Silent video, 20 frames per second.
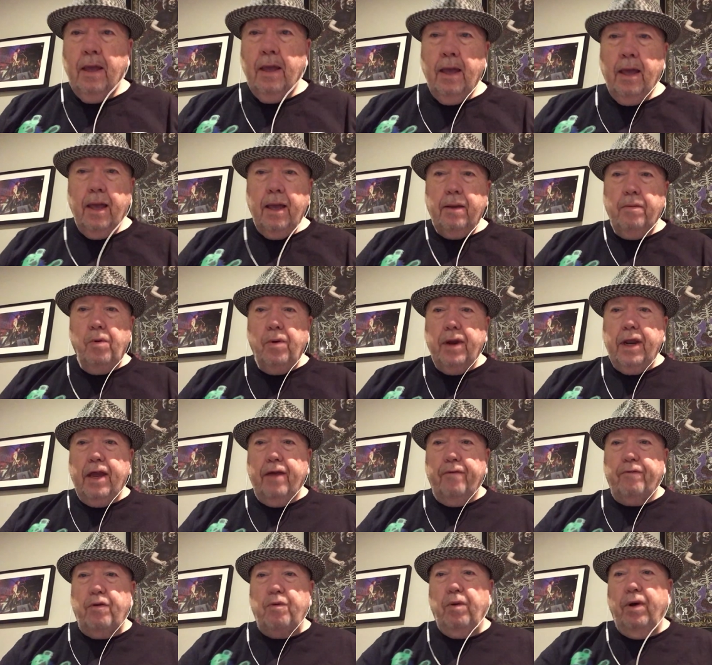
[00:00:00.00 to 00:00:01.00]
Hey, good morning,
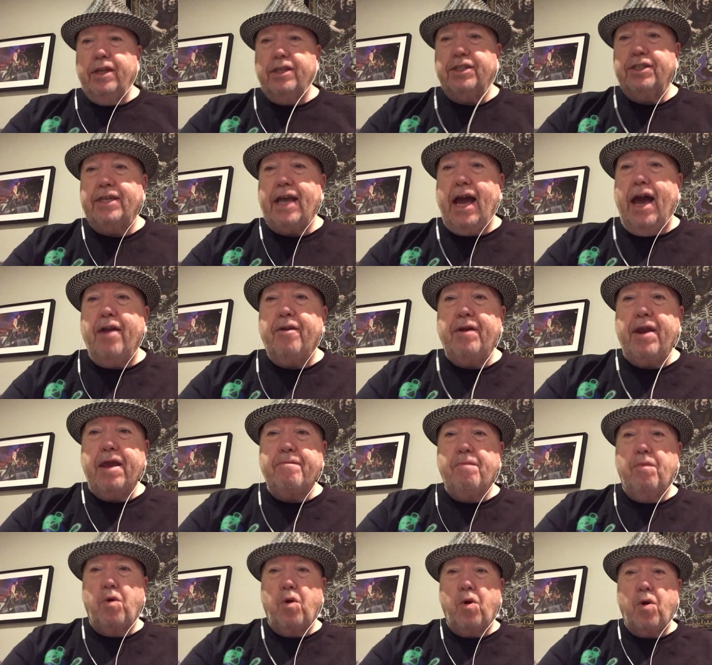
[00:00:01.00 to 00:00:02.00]
everyone. It's Saturday
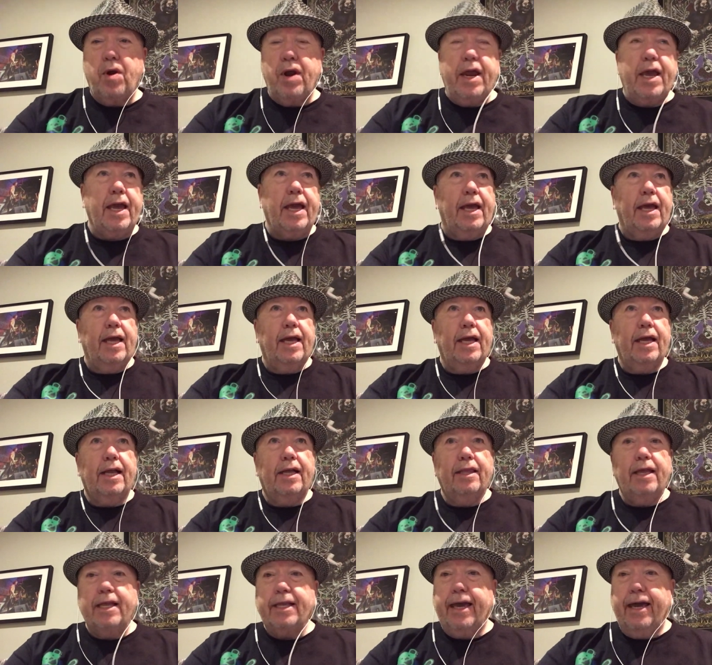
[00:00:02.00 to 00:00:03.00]
morning.
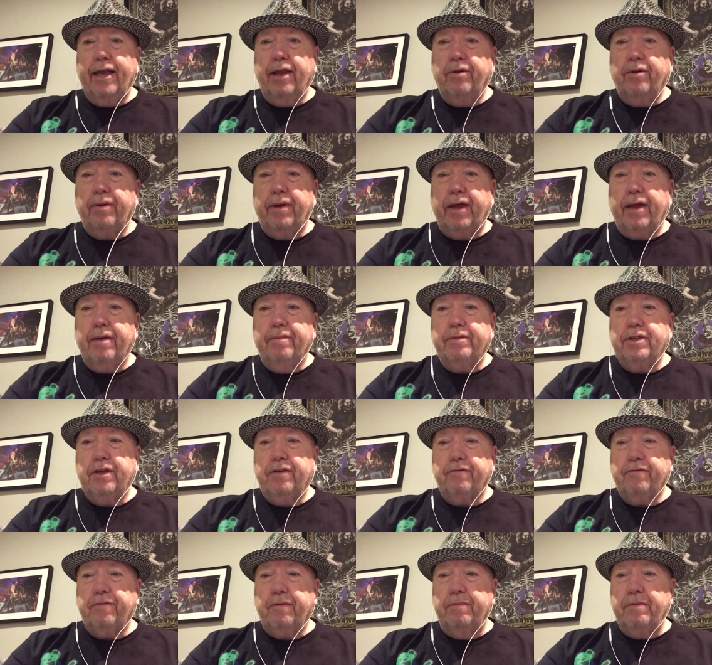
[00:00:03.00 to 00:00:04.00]
Glen Kellaway coming to
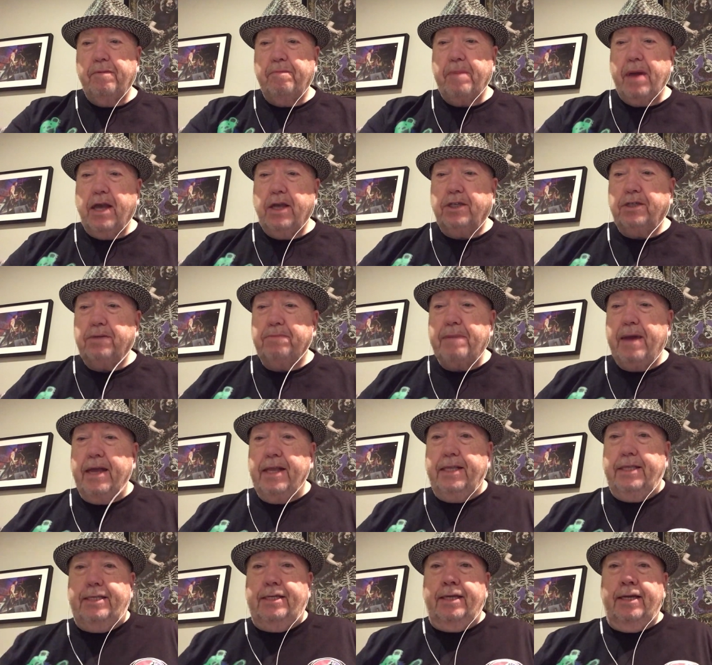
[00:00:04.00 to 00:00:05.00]
you from the
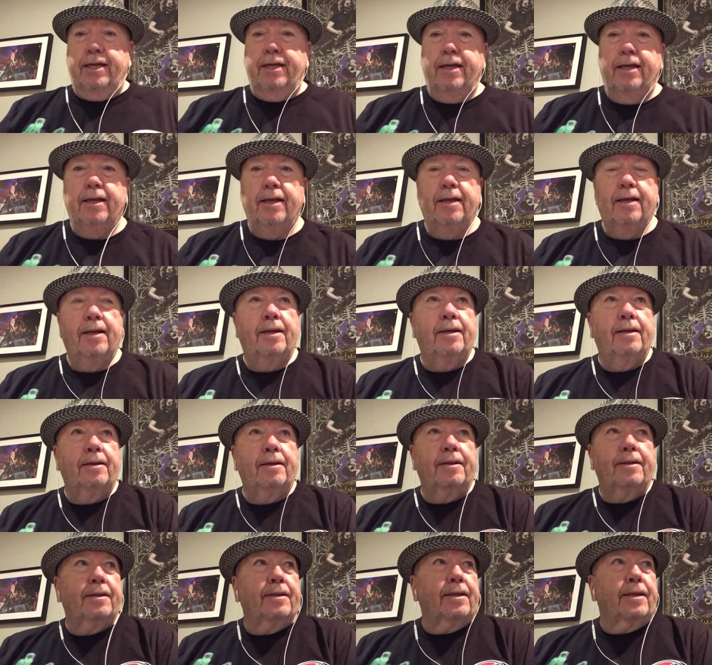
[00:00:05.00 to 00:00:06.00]
basement.
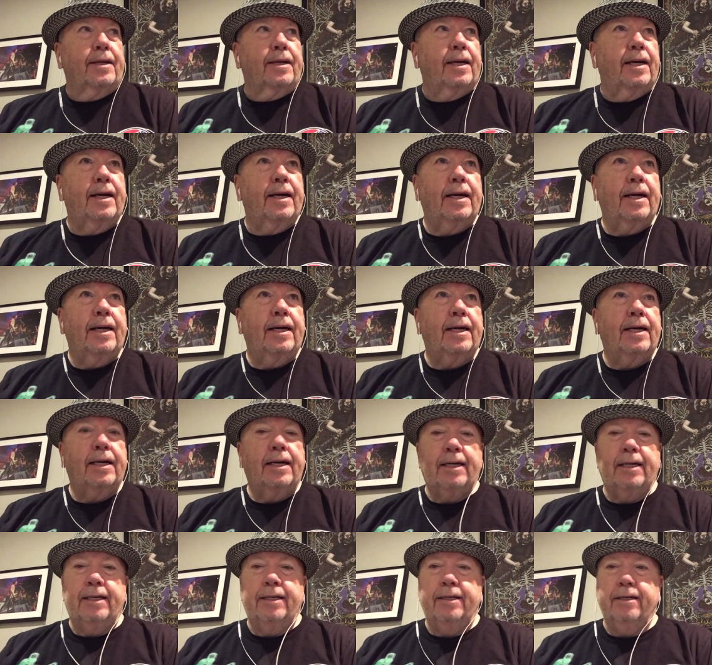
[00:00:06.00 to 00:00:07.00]

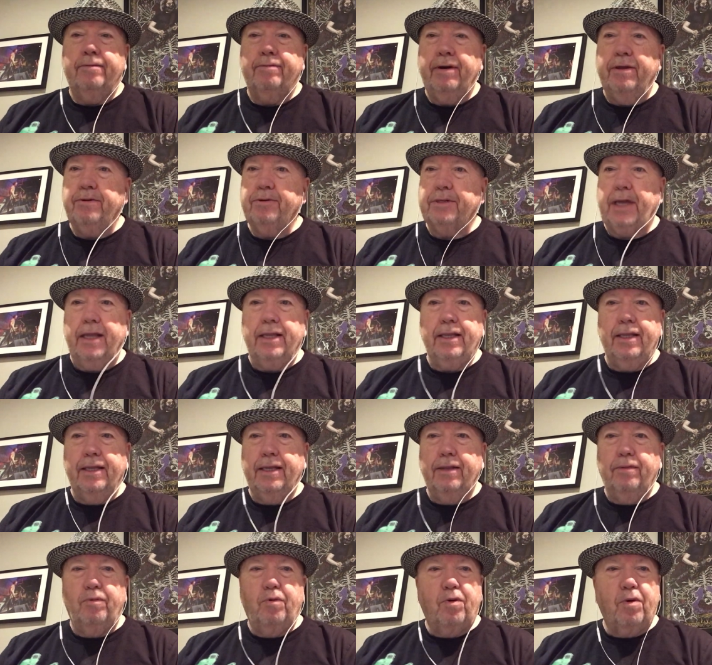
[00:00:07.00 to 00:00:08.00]
Uh, weather's getting a
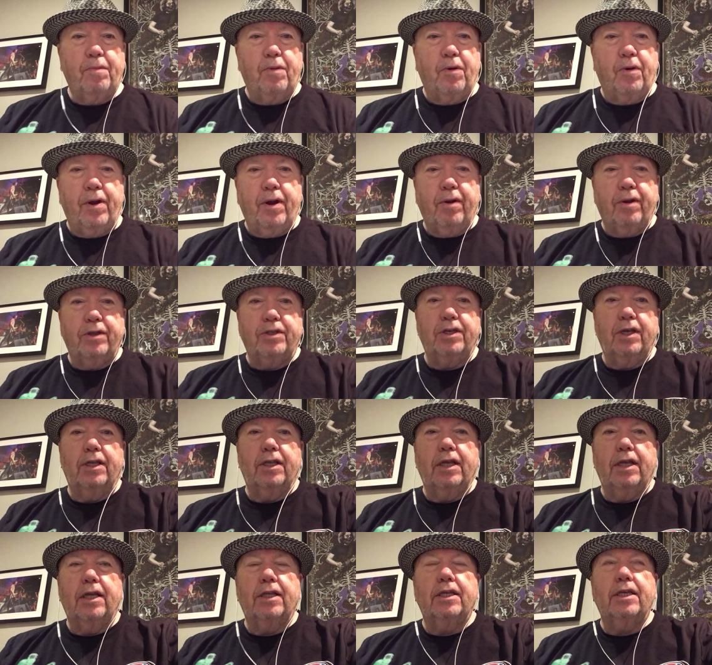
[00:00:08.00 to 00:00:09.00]
little warmer here. It's
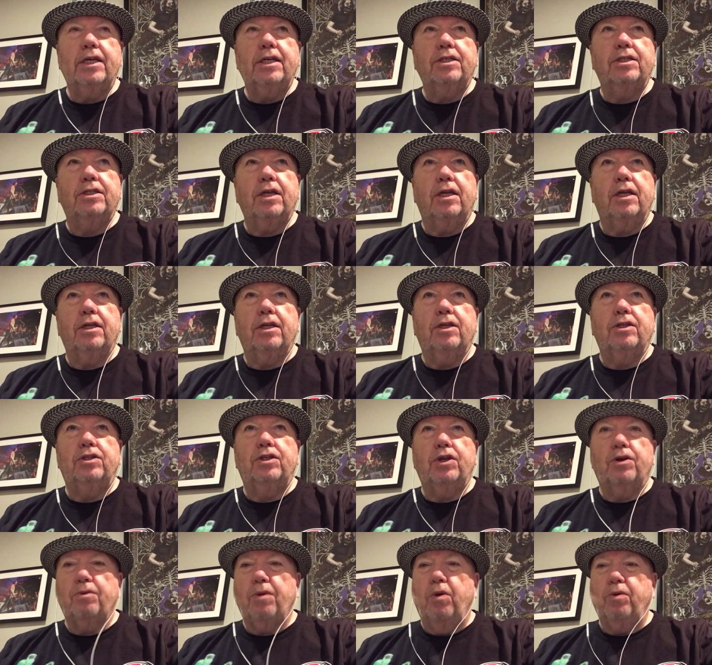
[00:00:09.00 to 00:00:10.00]
at least
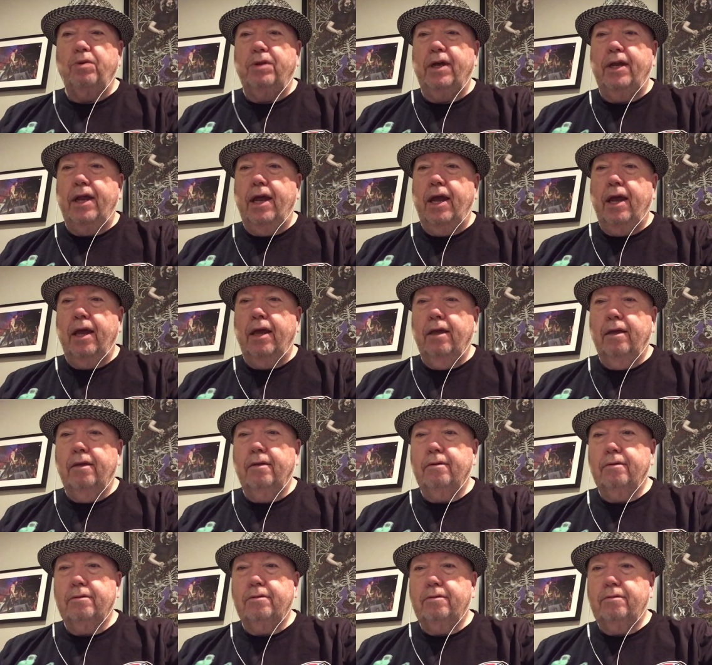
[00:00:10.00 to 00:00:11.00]
zero today.
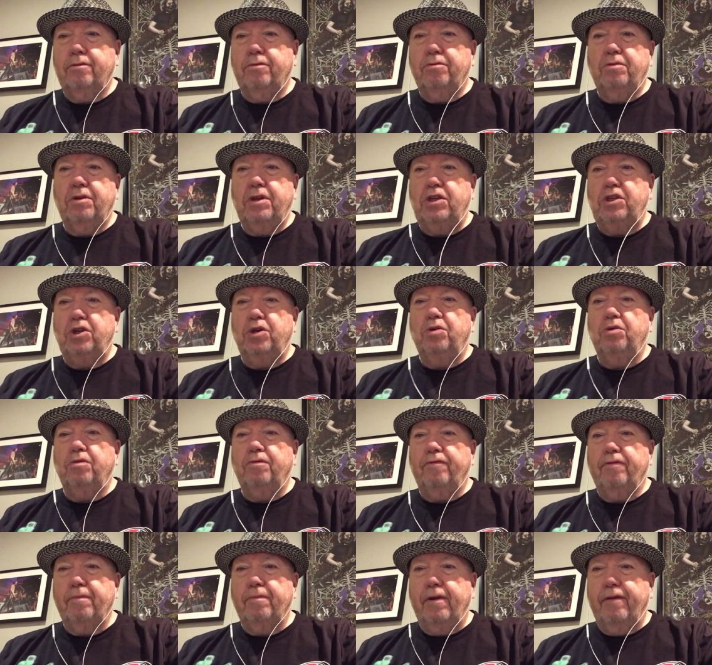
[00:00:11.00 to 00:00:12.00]
It's 32
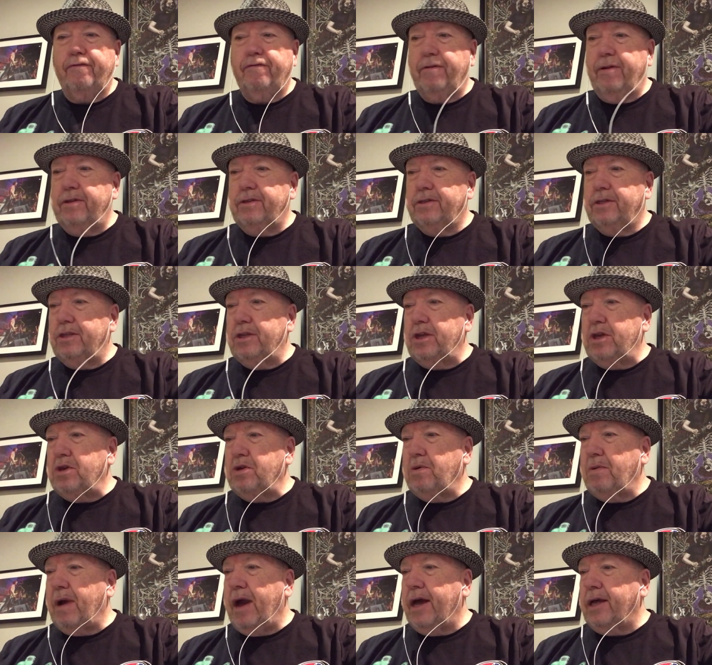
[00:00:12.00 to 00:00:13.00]
for my friends in the
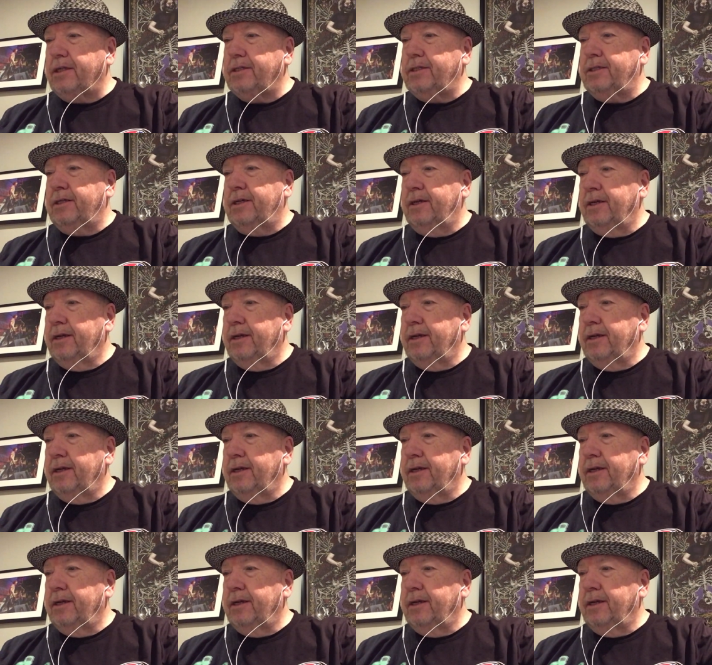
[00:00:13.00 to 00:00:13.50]
U.S.